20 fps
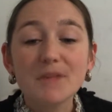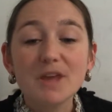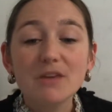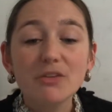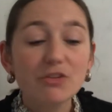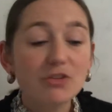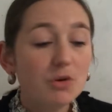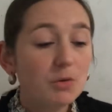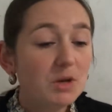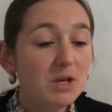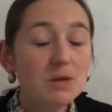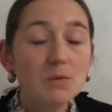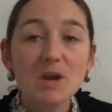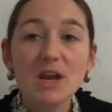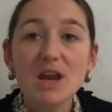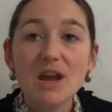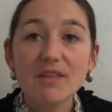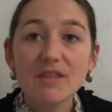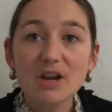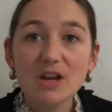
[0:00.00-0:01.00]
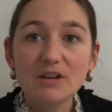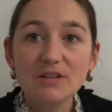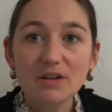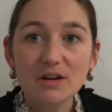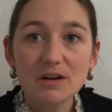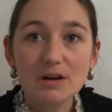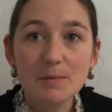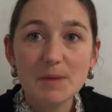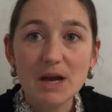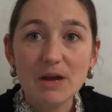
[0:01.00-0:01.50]
So anyway, I thought I'd
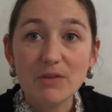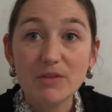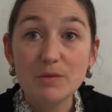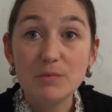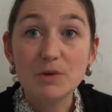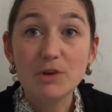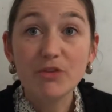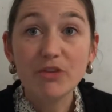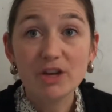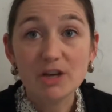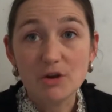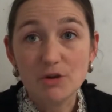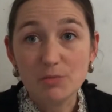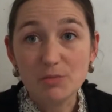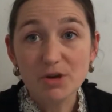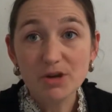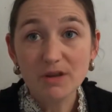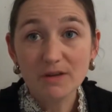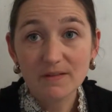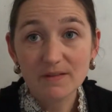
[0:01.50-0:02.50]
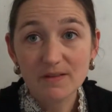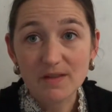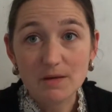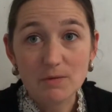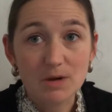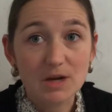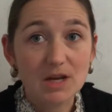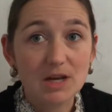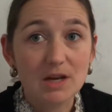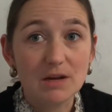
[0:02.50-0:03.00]
talk about the music notebooks that
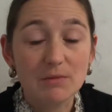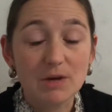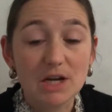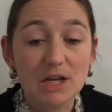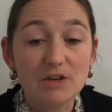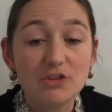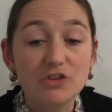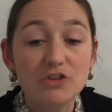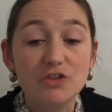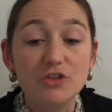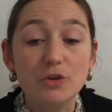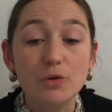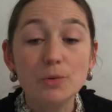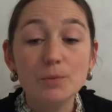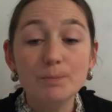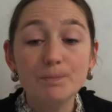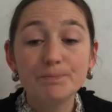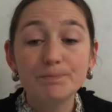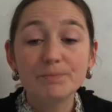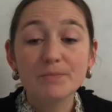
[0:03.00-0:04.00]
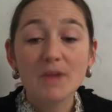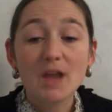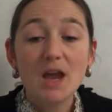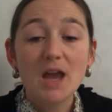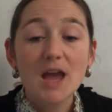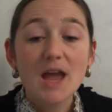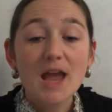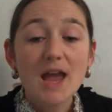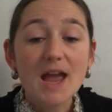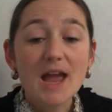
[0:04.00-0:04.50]
we're getting ready to do.
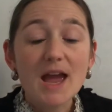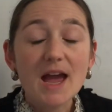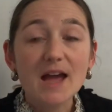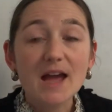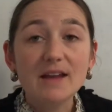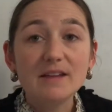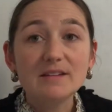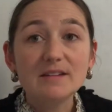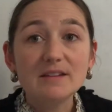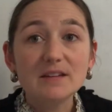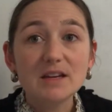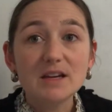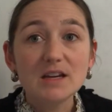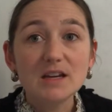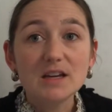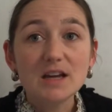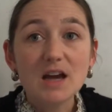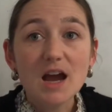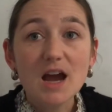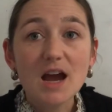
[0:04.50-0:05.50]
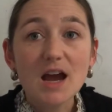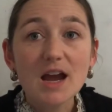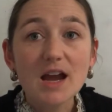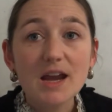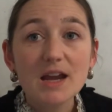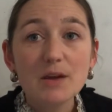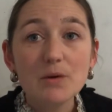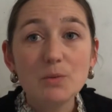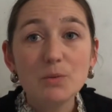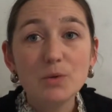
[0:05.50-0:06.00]
And
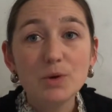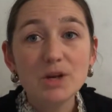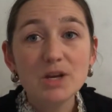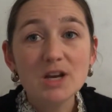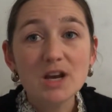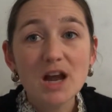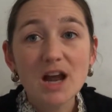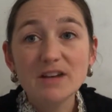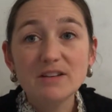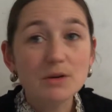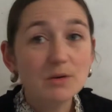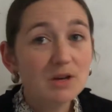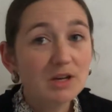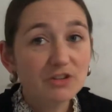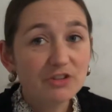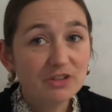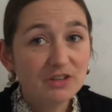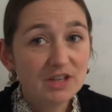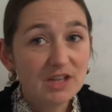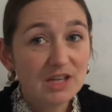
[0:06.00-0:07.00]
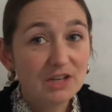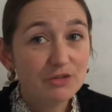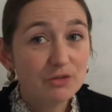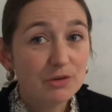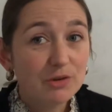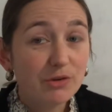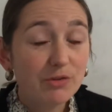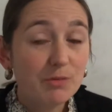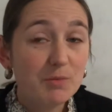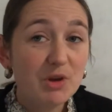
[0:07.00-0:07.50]
I don't actually
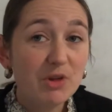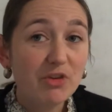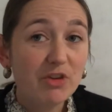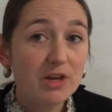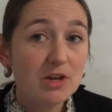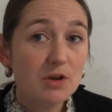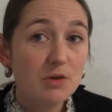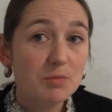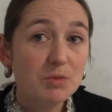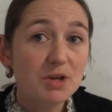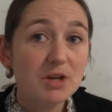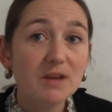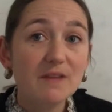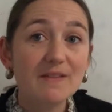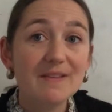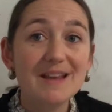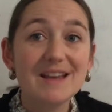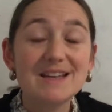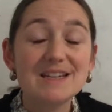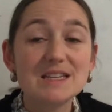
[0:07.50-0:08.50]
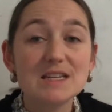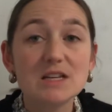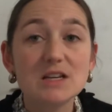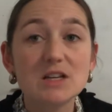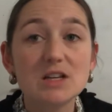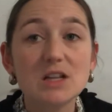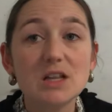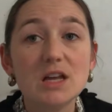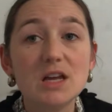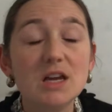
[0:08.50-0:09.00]
introduce music notebooks
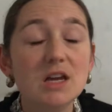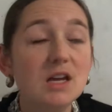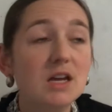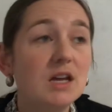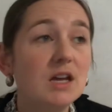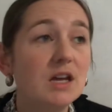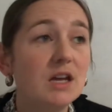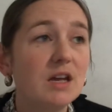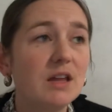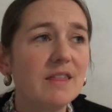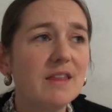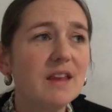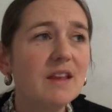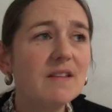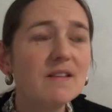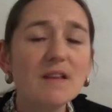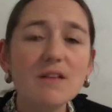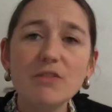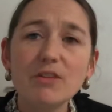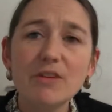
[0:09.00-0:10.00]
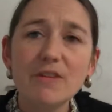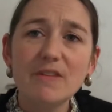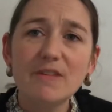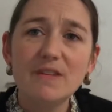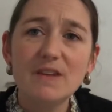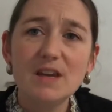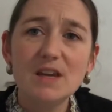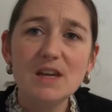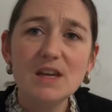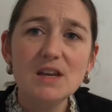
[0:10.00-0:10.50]
until I think it's level
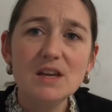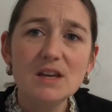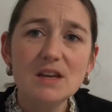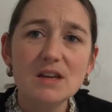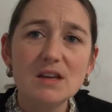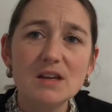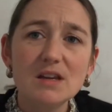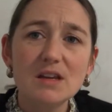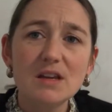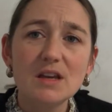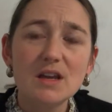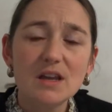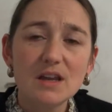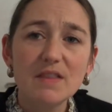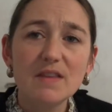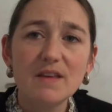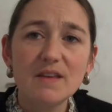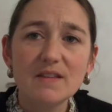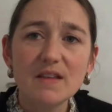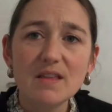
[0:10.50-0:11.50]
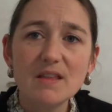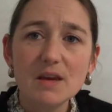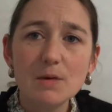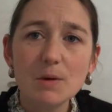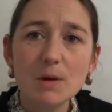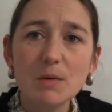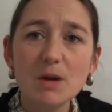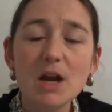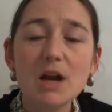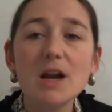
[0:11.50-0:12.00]
C is I think
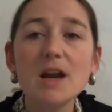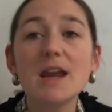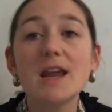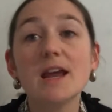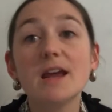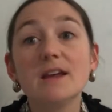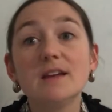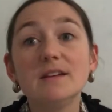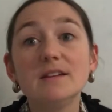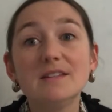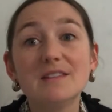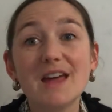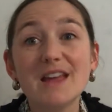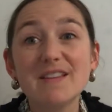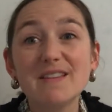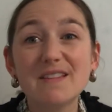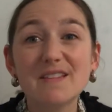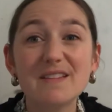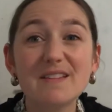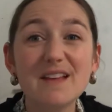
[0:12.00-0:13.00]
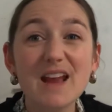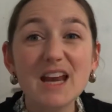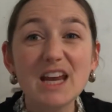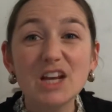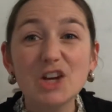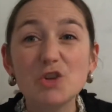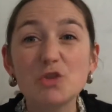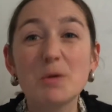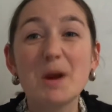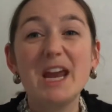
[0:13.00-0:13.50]
where we are, and that's
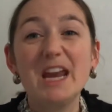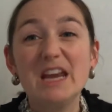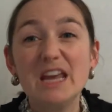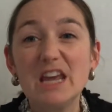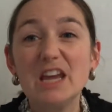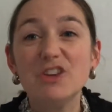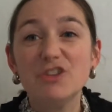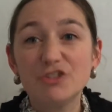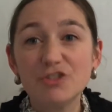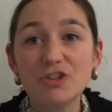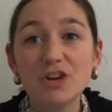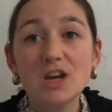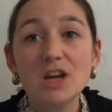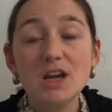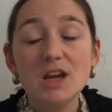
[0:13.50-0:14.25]
second grade-ish.